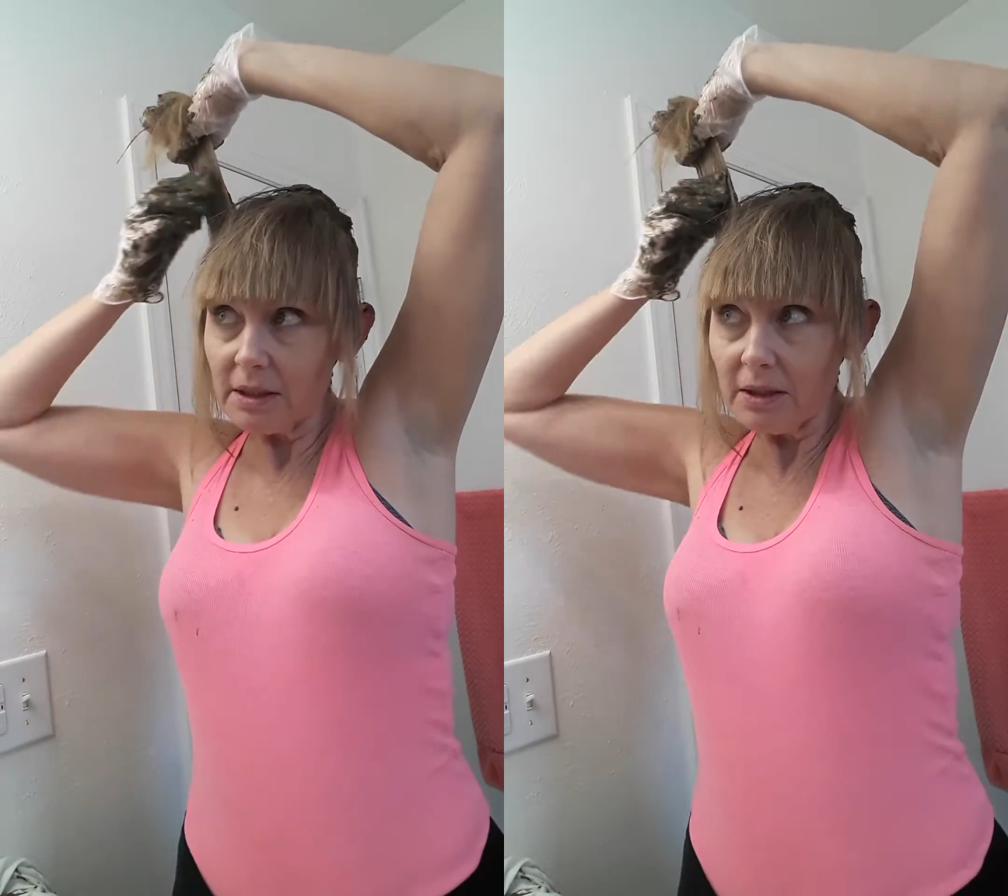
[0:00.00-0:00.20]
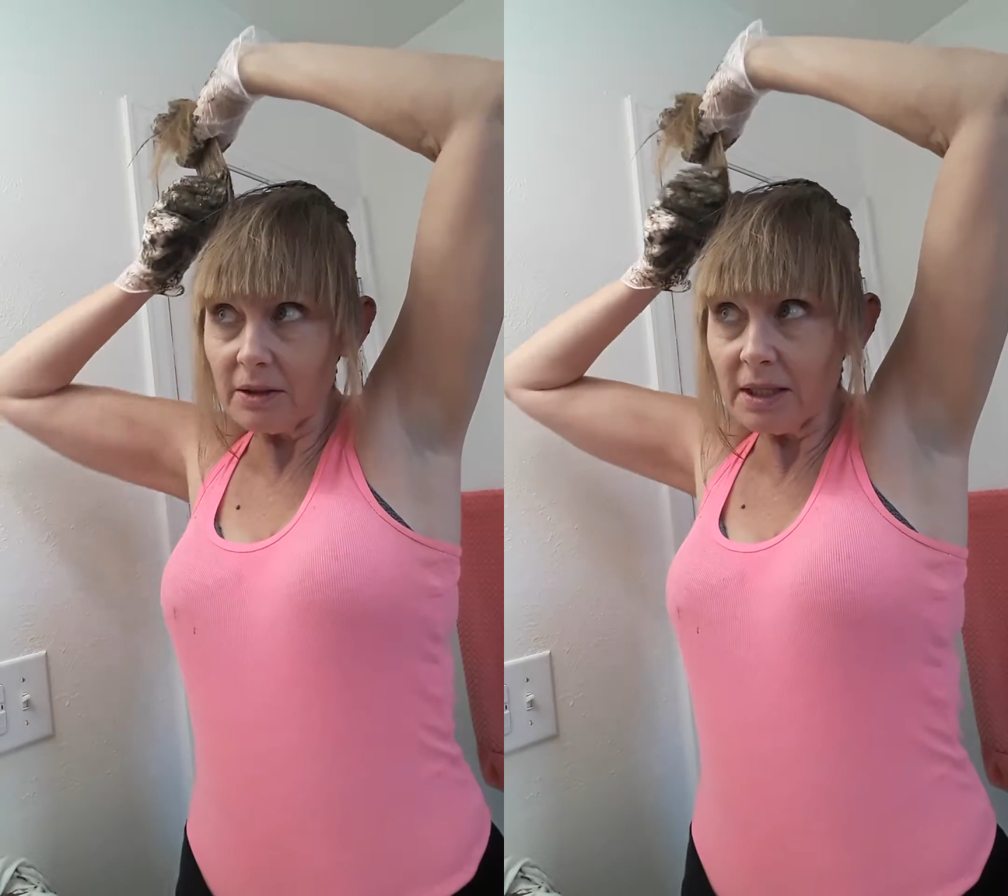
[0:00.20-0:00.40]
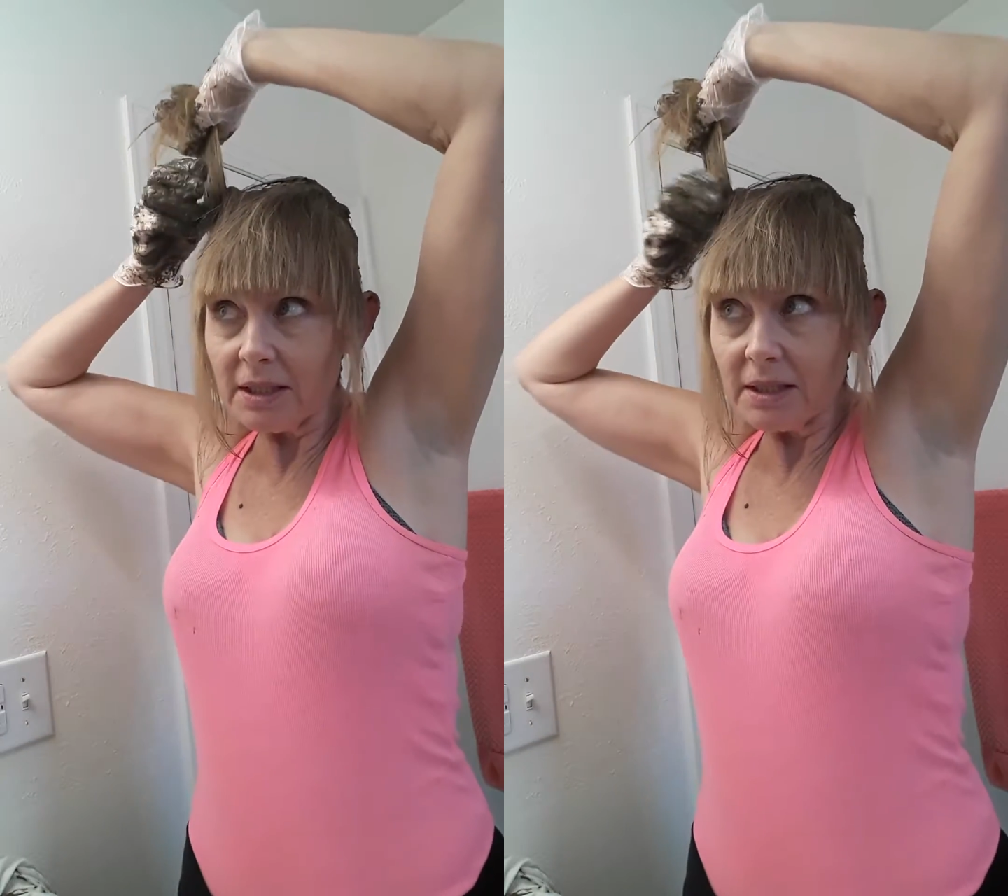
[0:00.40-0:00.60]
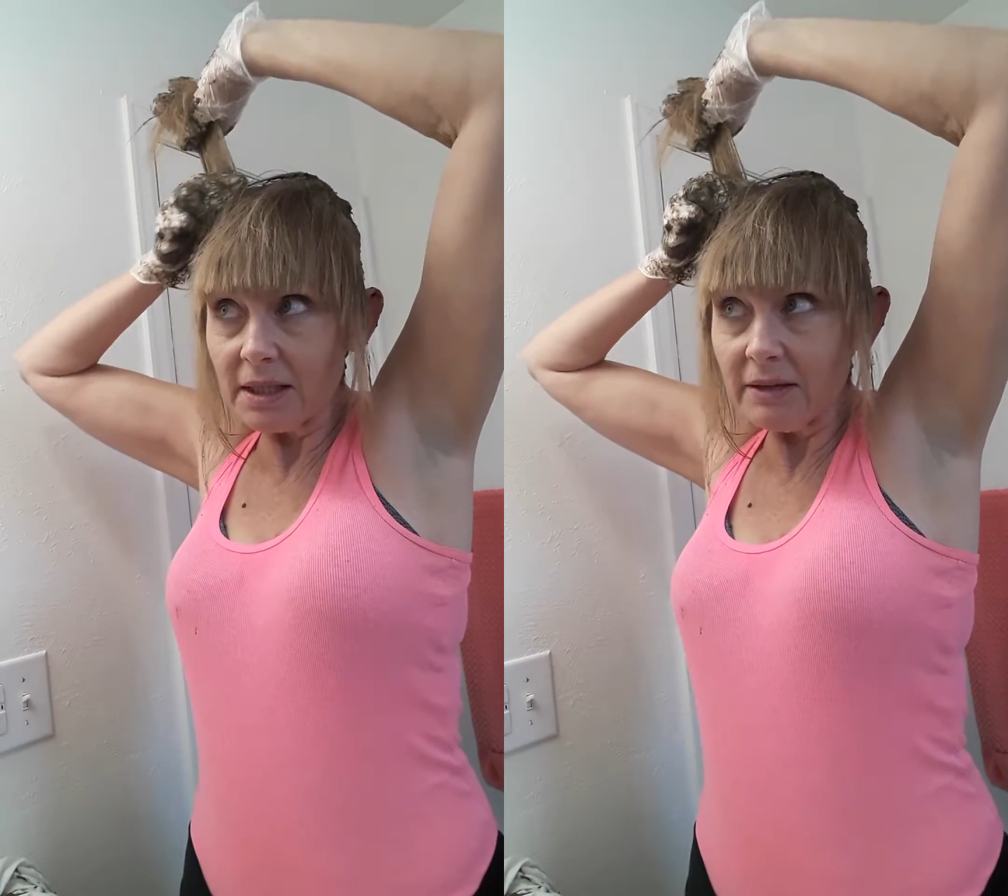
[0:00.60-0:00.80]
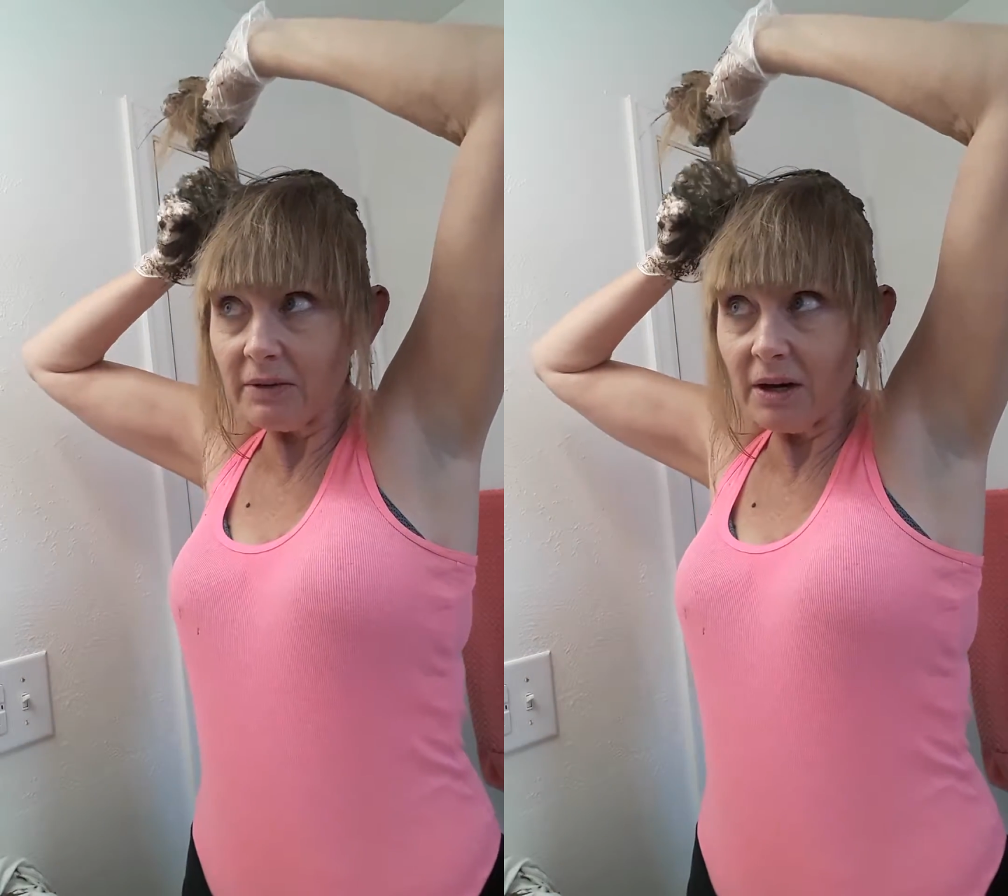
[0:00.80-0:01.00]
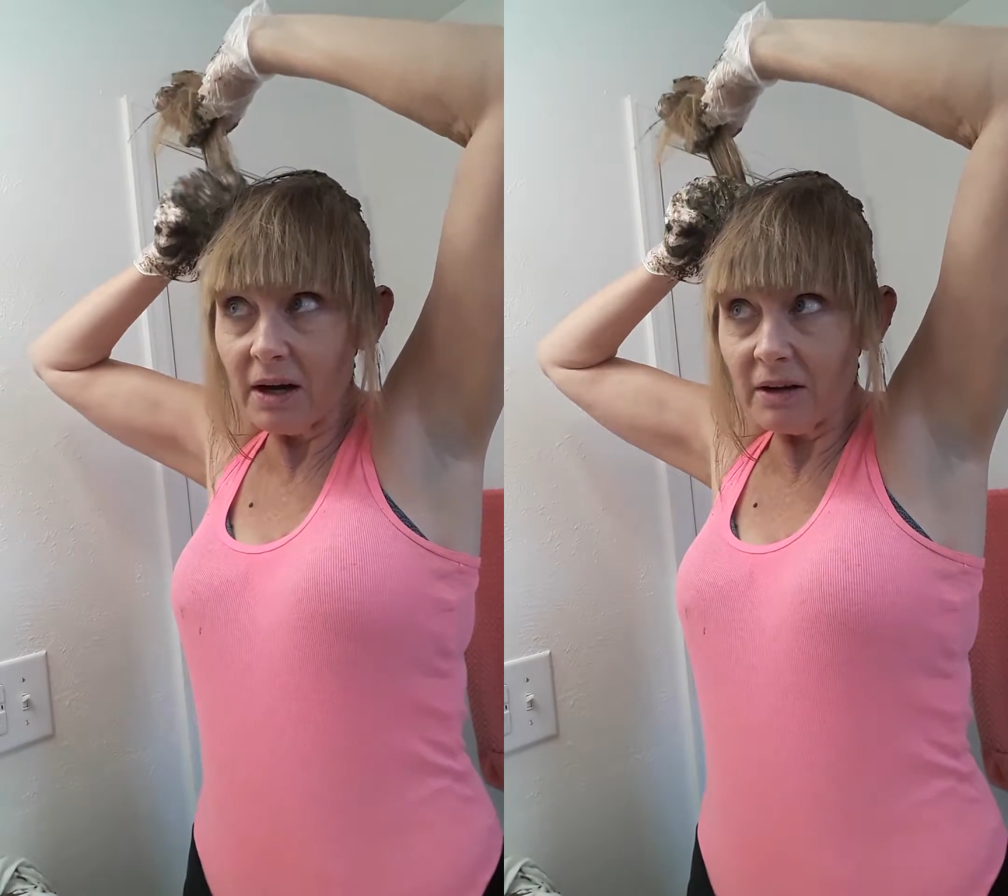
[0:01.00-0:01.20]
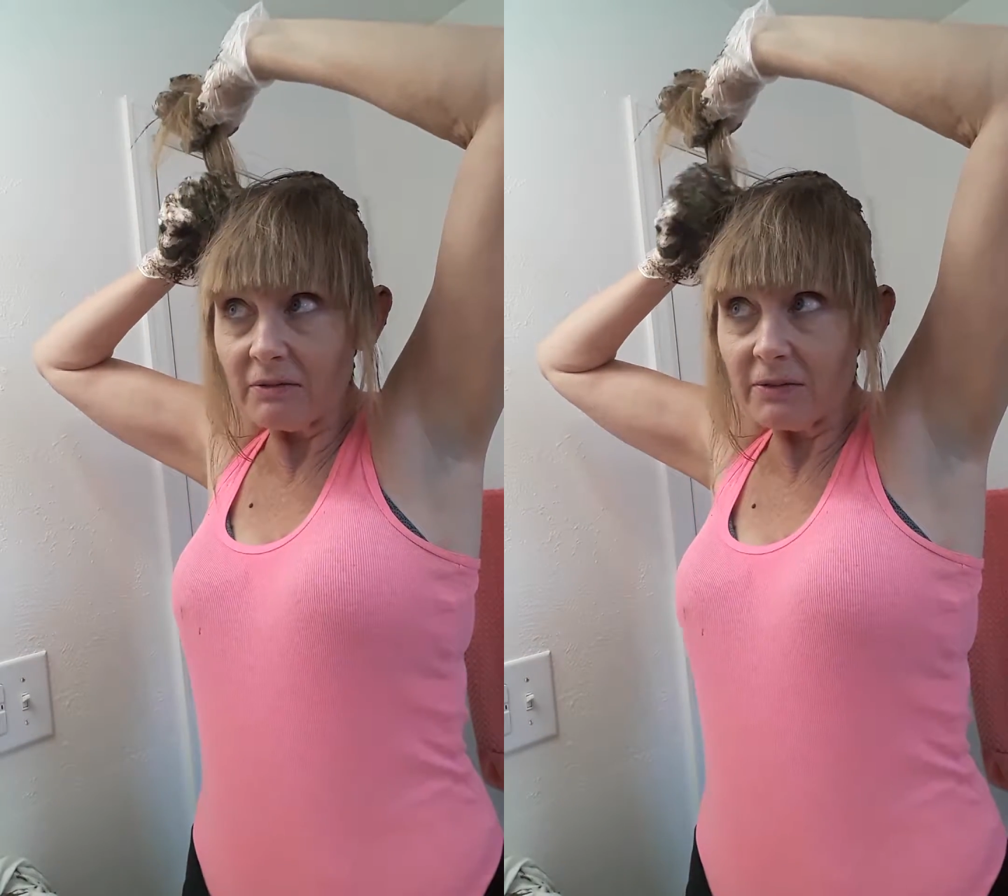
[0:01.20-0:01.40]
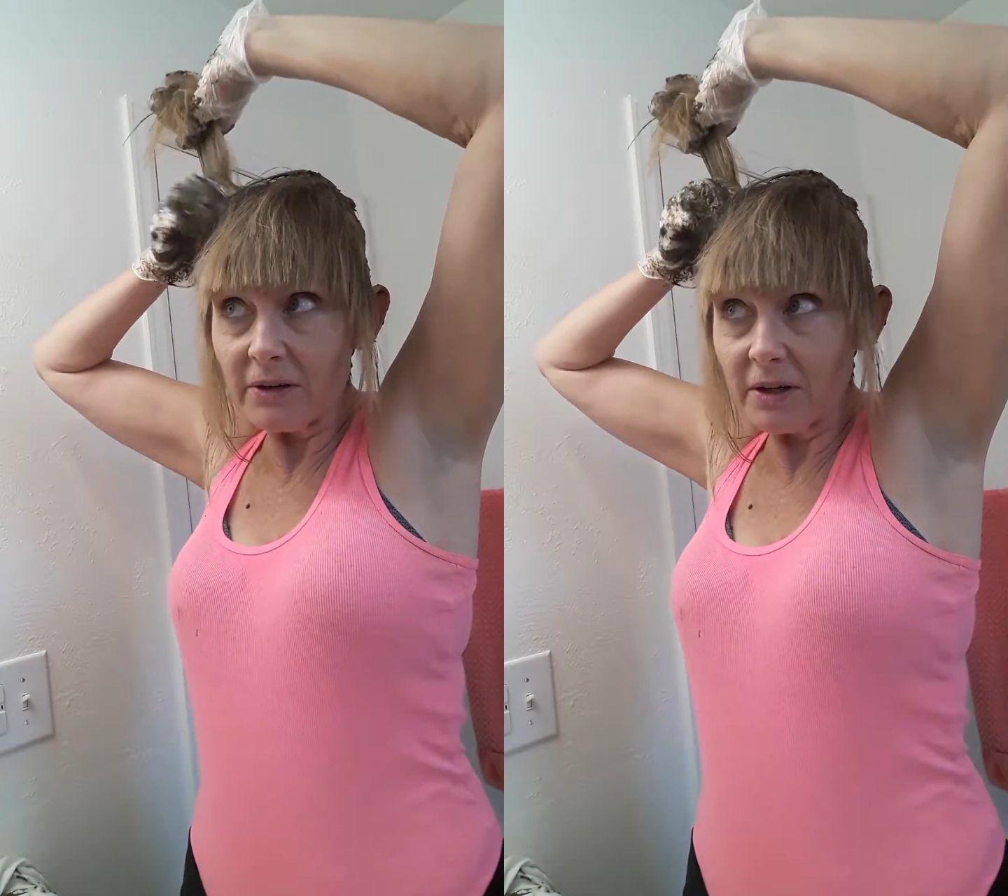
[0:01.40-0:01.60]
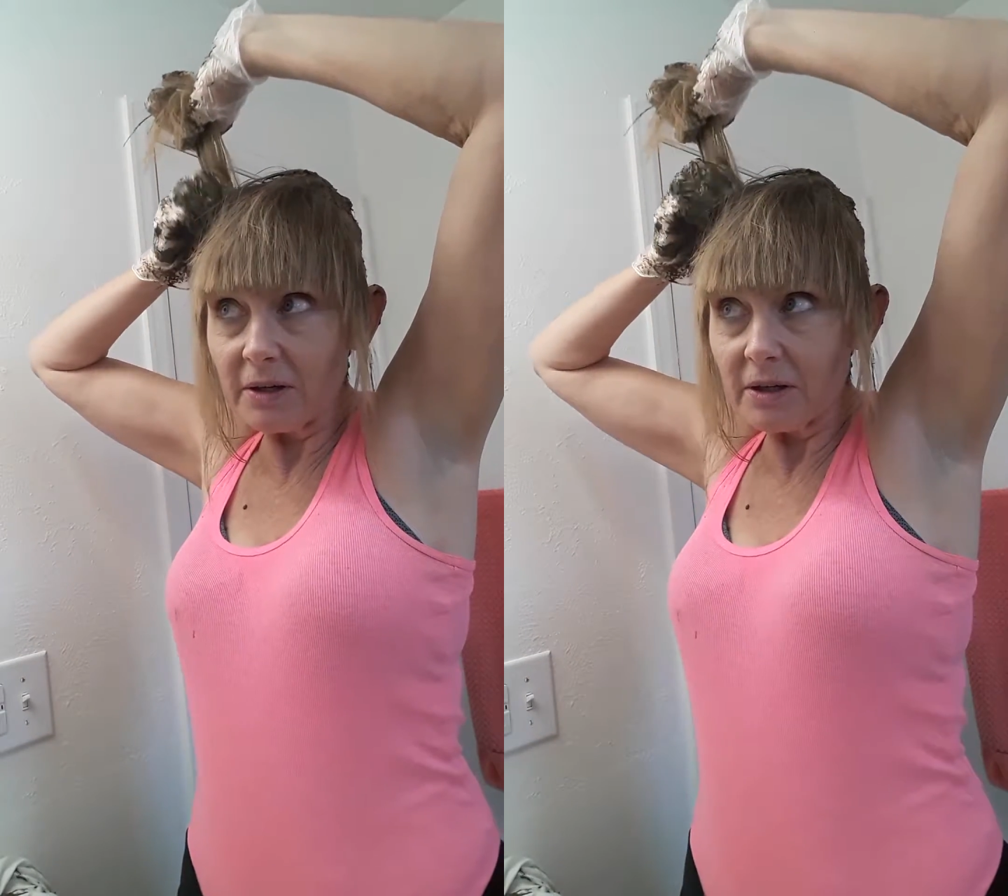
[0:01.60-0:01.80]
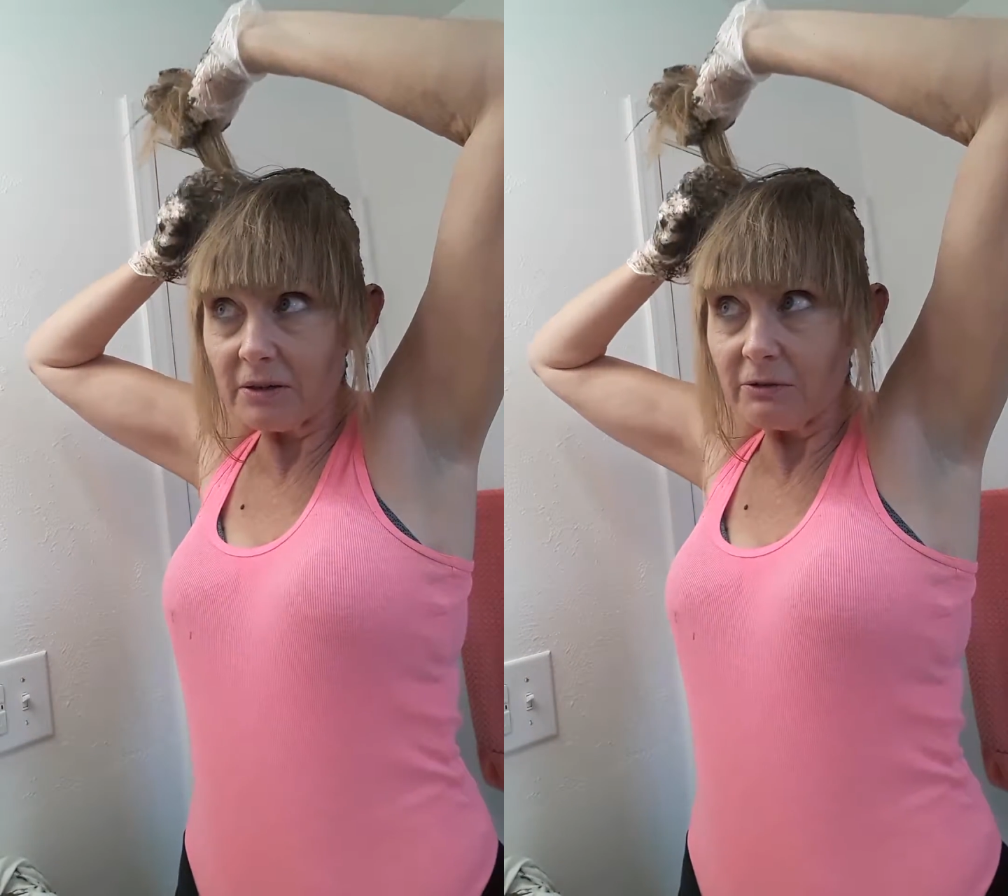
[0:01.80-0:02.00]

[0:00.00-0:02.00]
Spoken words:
you need to leave it on for